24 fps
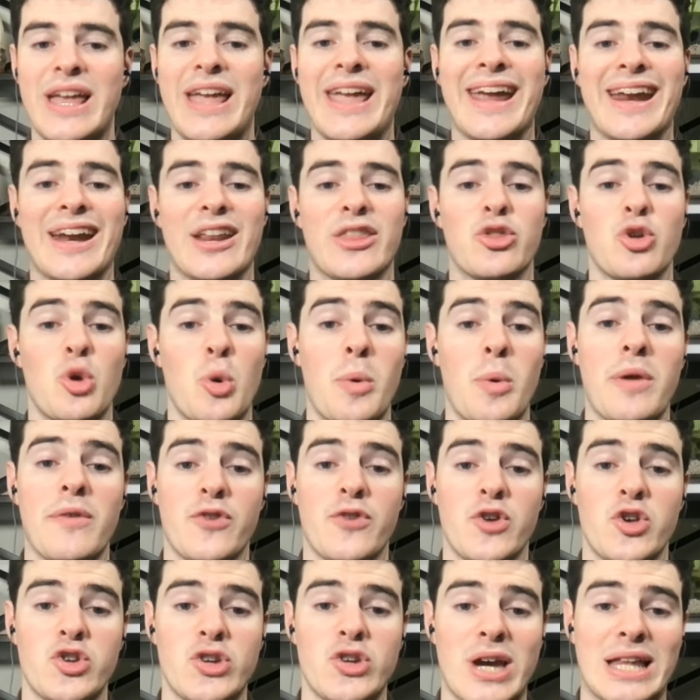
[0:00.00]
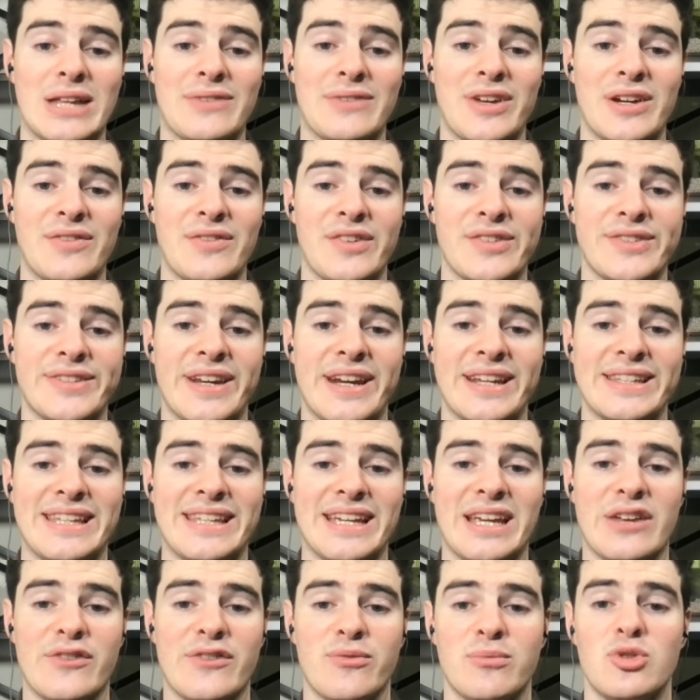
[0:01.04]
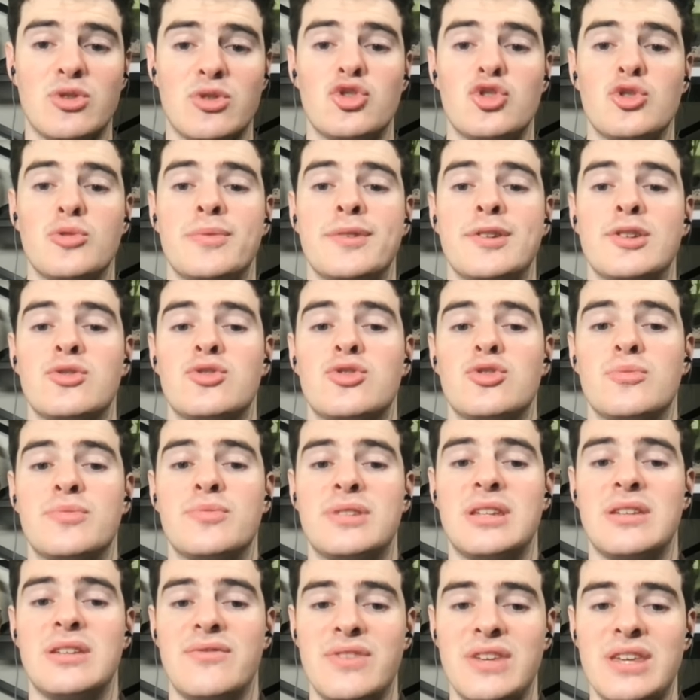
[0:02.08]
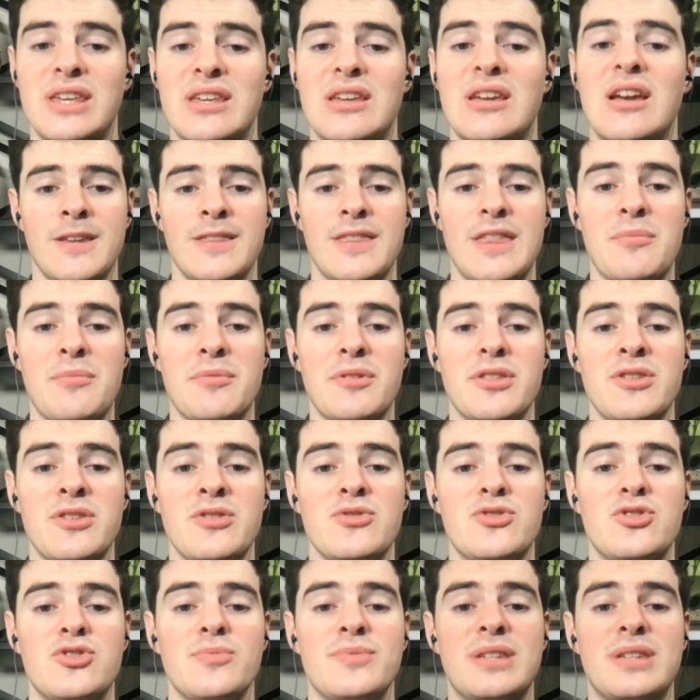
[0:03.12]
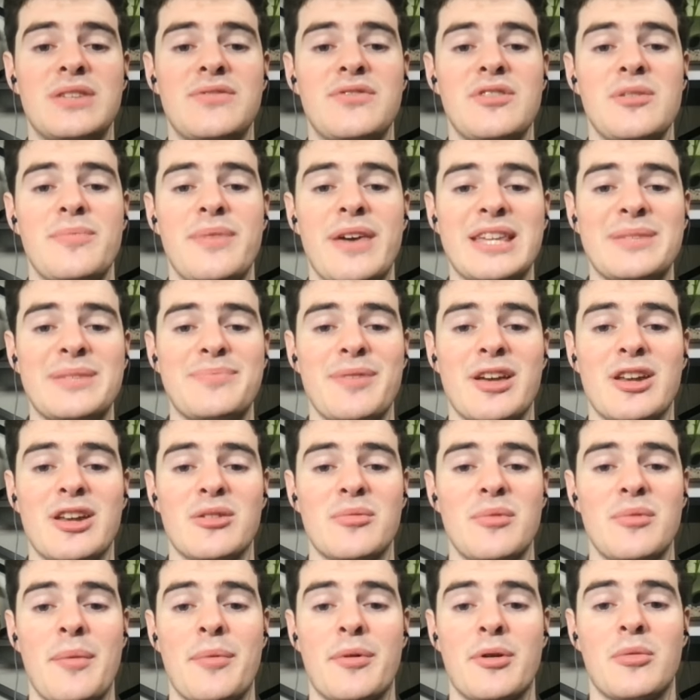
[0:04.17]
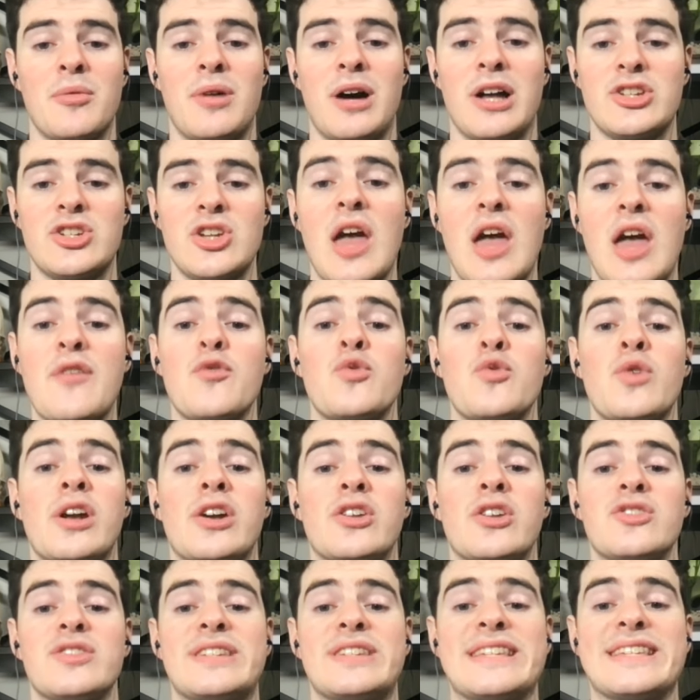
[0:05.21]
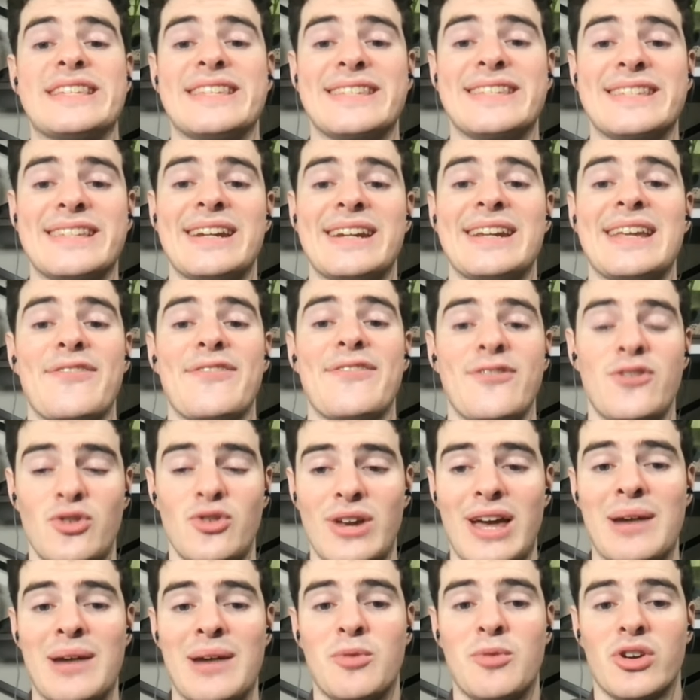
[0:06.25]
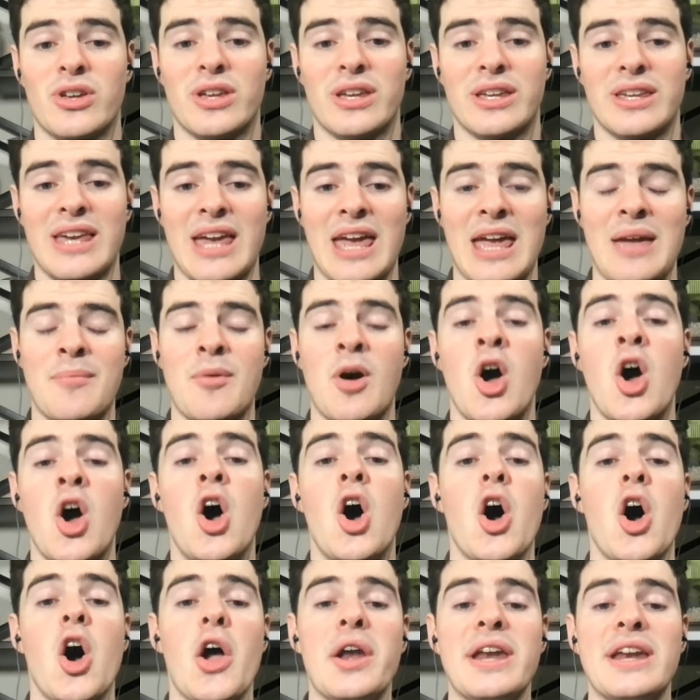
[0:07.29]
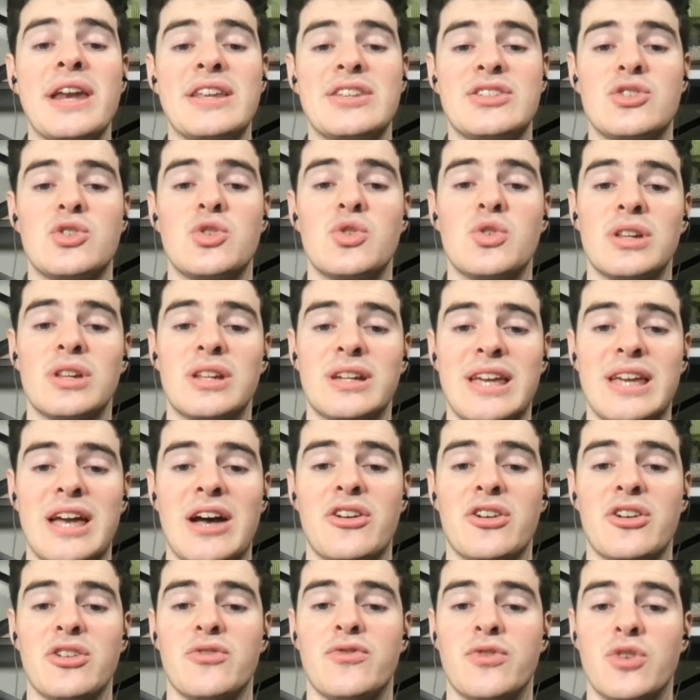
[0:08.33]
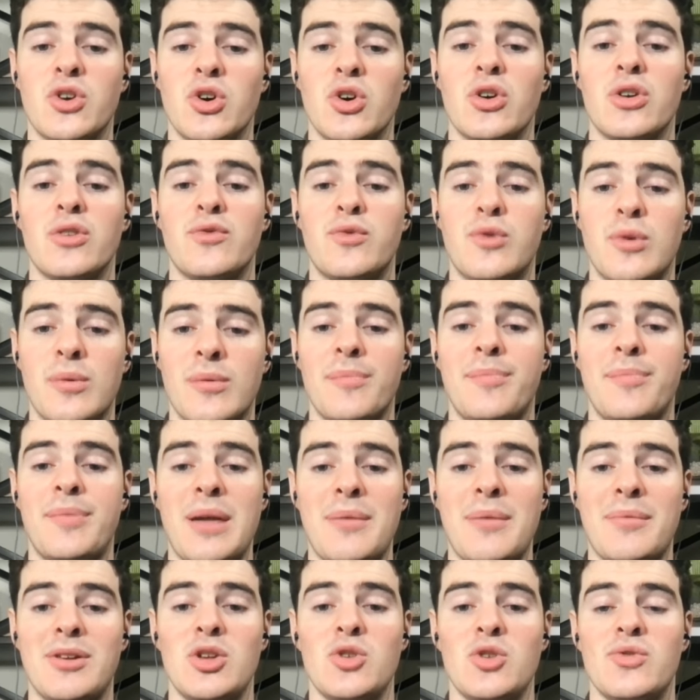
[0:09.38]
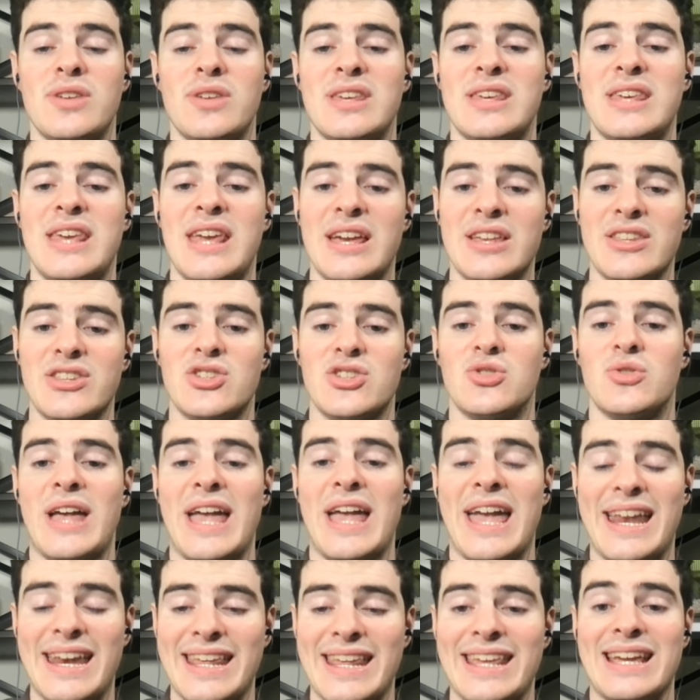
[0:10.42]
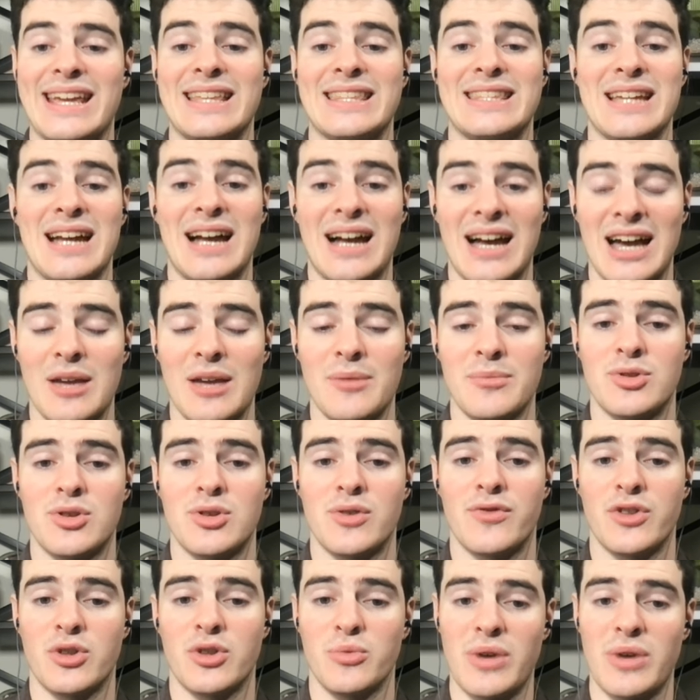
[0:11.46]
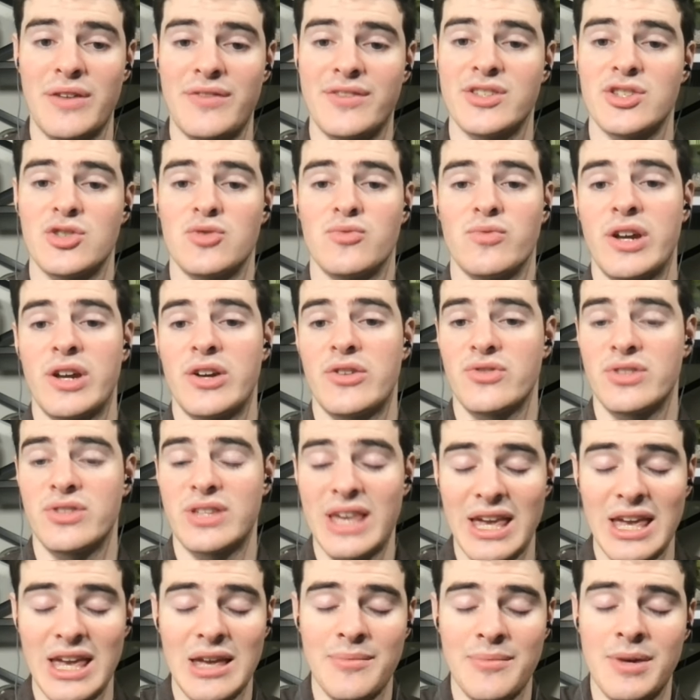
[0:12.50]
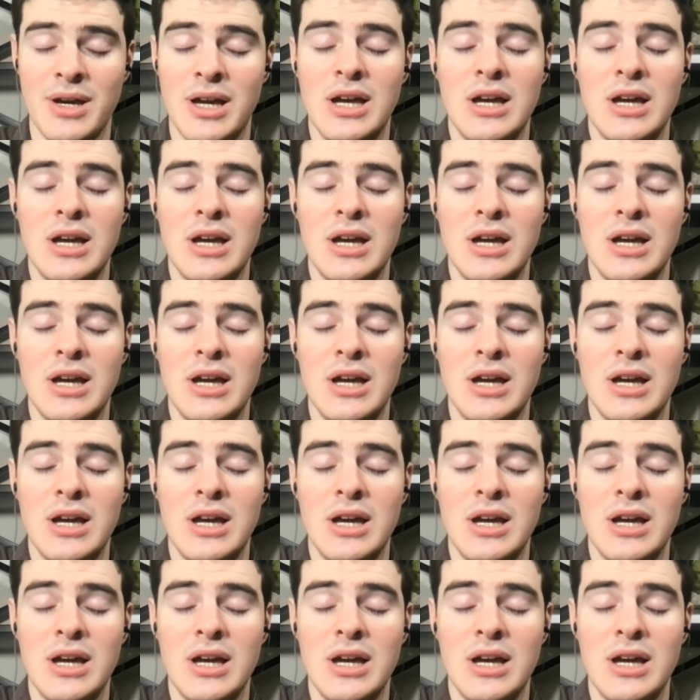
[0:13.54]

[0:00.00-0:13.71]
You get a three-week free trial of N F L Sunday Ticket from YouTube and YouTube T V. Then with the YouTube T V base plan, you'll be able to watch every regular season Sunday afternoon out-of-market game. All you need is a Google account and a current form of payment. You can cancel any time. So for the Ravens and Raiders game,